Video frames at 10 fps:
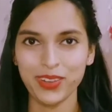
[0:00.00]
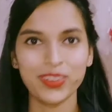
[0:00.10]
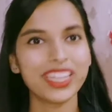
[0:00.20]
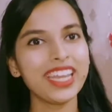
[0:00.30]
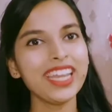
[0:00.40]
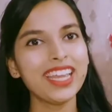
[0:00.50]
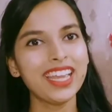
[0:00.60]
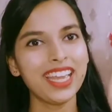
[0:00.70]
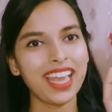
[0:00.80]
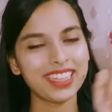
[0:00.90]
Okay,
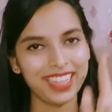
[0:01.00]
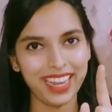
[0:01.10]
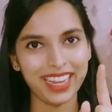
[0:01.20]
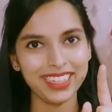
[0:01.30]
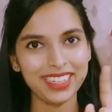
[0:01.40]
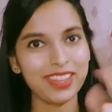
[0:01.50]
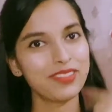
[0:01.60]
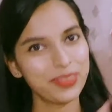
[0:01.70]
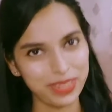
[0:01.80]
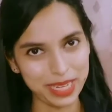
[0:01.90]
at the end,
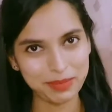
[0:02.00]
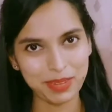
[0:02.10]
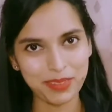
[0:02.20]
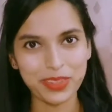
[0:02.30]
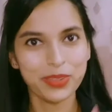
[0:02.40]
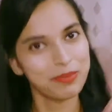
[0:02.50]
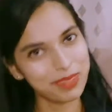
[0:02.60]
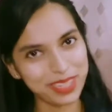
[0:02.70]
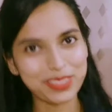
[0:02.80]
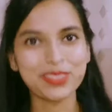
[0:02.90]
if you like my video,
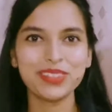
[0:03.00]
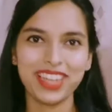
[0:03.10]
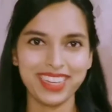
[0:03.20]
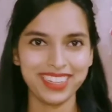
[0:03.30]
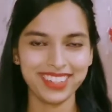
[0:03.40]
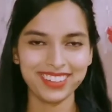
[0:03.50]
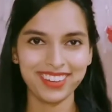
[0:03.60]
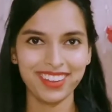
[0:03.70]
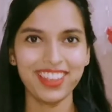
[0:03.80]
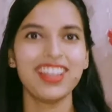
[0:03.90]
please do like it,